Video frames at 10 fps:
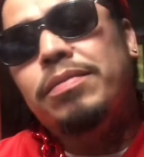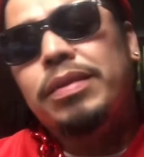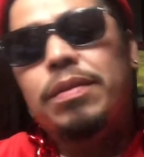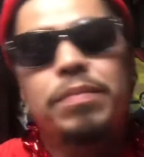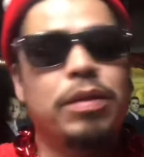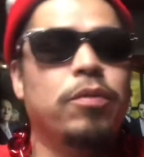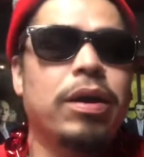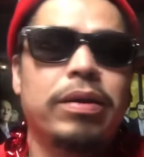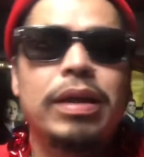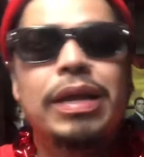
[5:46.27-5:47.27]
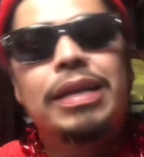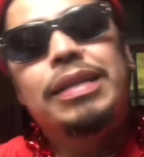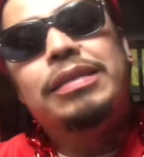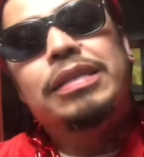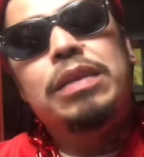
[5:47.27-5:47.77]
In the meanwhile,
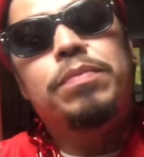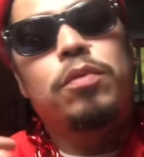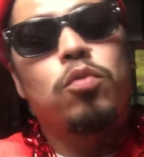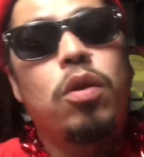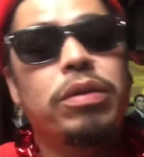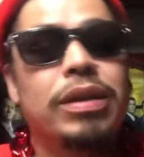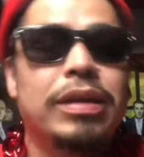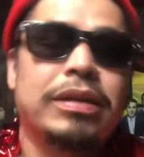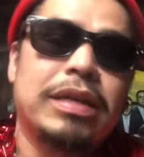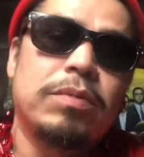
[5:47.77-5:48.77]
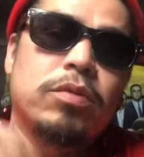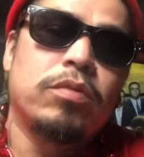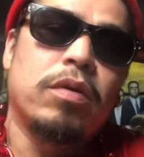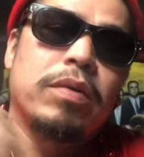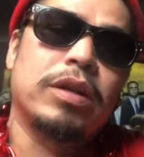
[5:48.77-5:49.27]
let's keep it rolling. Let's keep doing
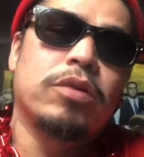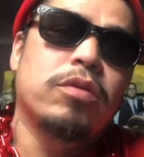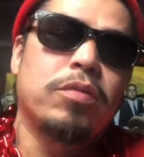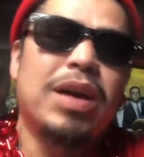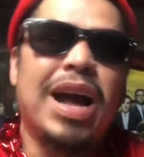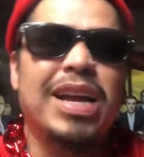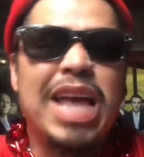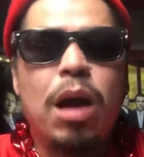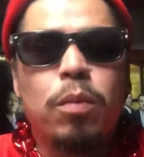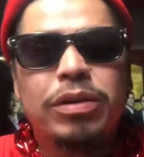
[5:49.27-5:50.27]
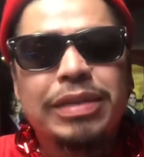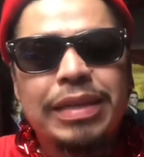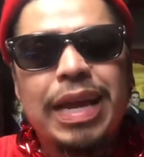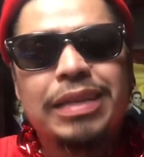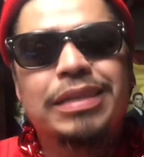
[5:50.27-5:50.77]
what we're doing. We got Cowboys
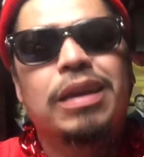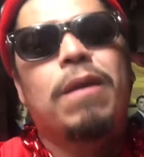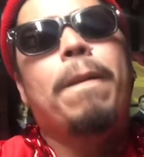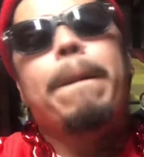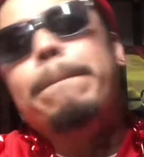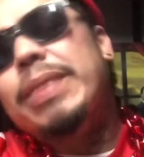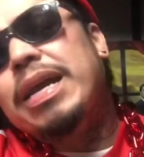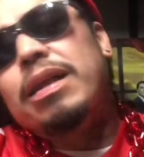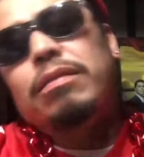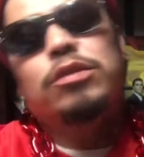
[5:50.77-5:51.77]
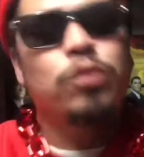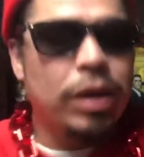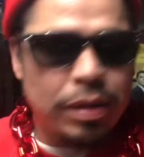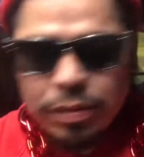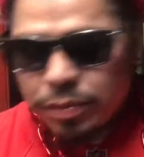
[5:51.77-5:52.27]
next. Man, I swear,
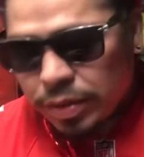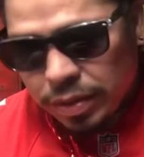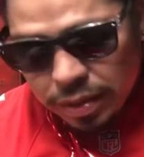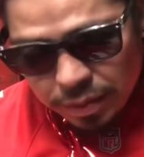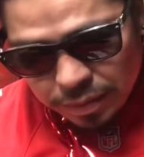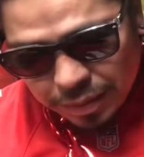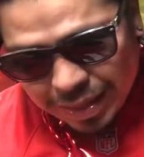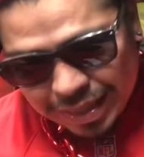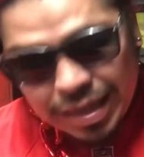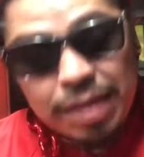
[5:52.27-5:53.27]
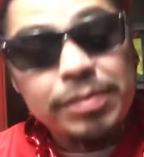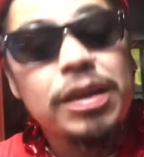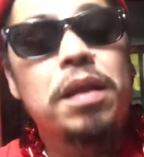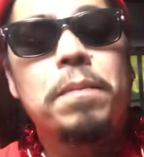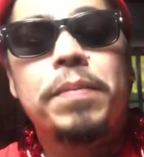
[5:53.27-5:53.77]
this game's going
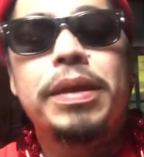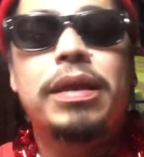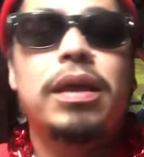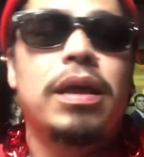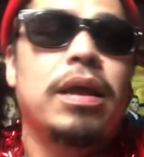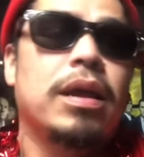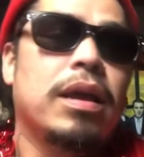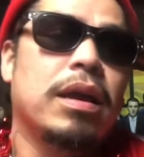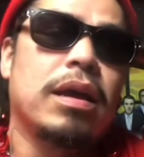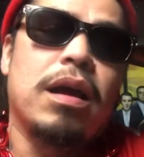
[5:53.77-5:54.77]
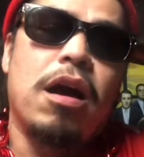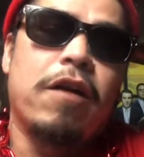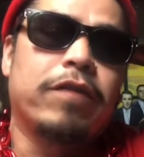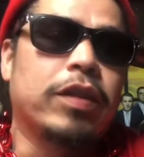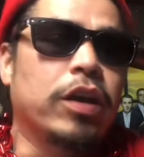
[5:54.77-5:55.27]
to be off
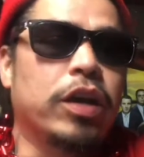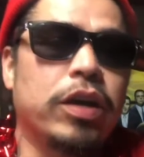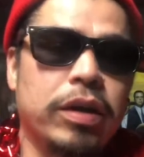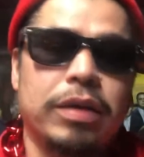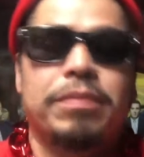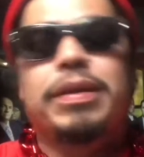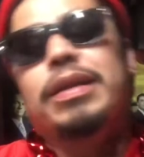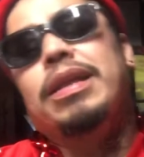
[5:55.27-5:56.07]
the hook, man.